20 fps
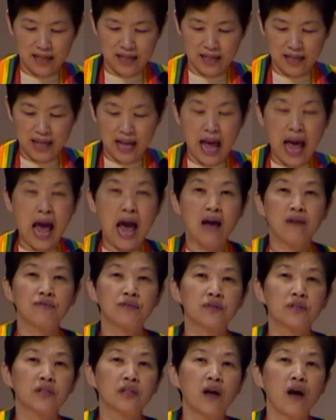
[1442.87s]
Have
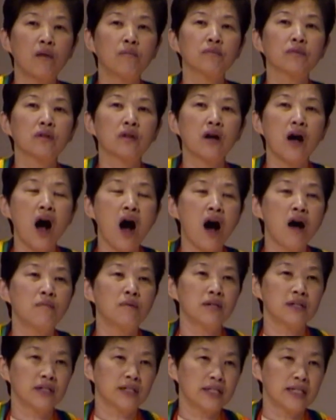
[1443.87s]
some
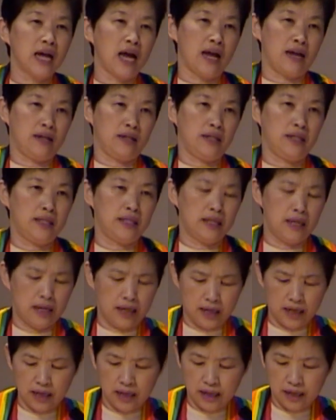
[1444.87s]
common sense.
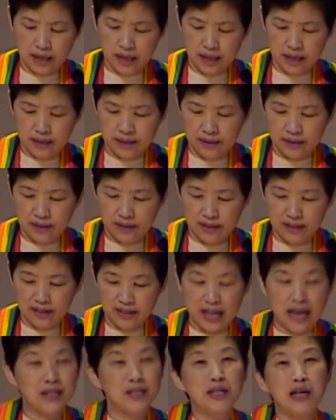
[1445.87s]

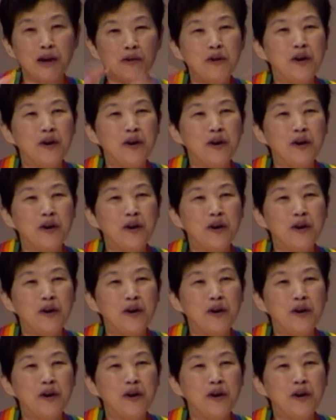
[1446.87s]
That's not